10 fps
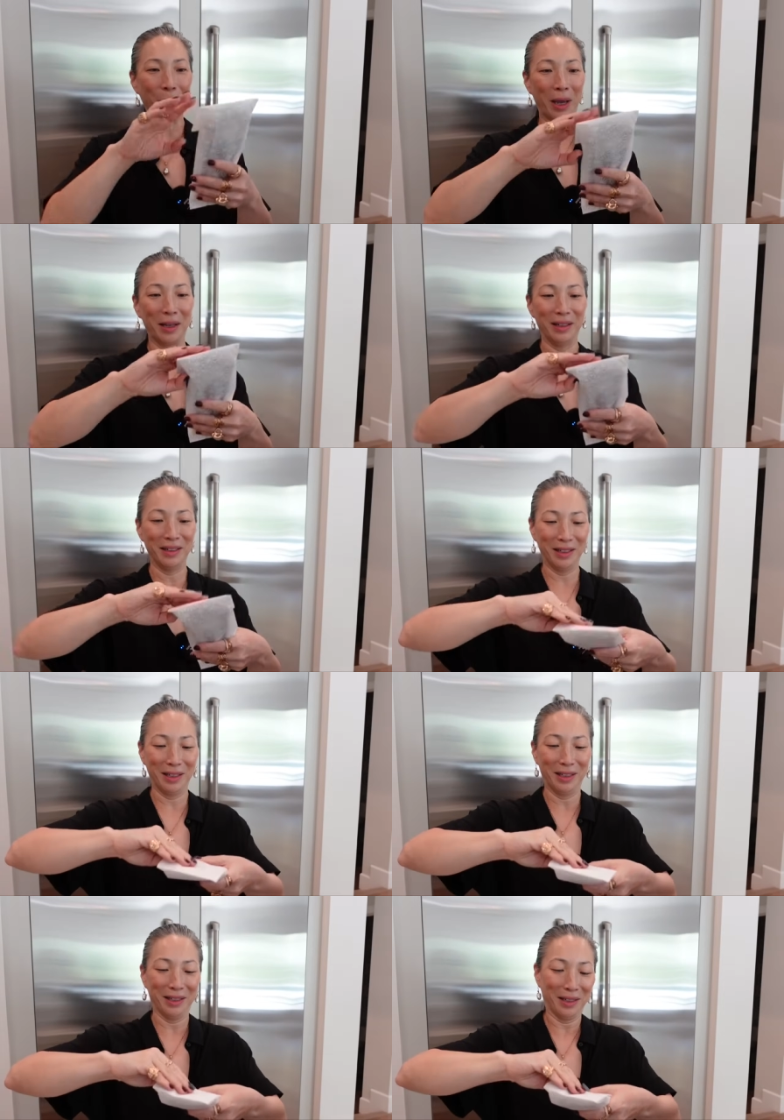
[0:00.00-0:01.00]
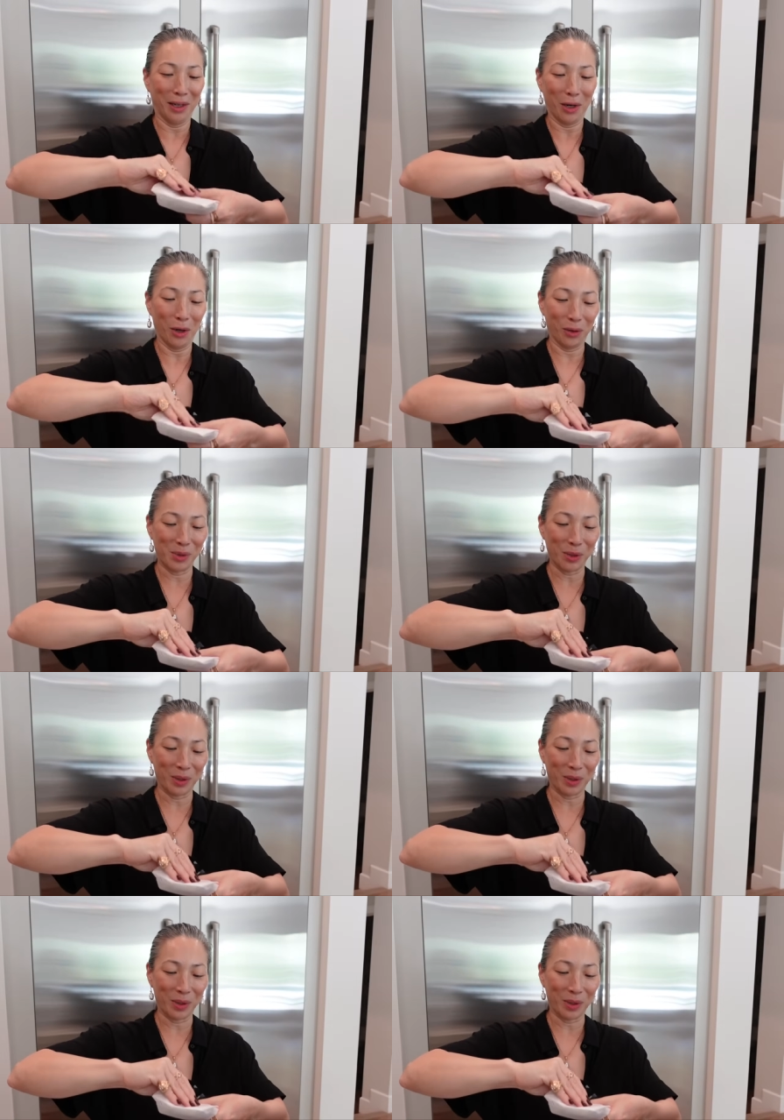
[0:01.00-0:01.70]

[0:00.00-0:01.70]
okay. Oh, I'm so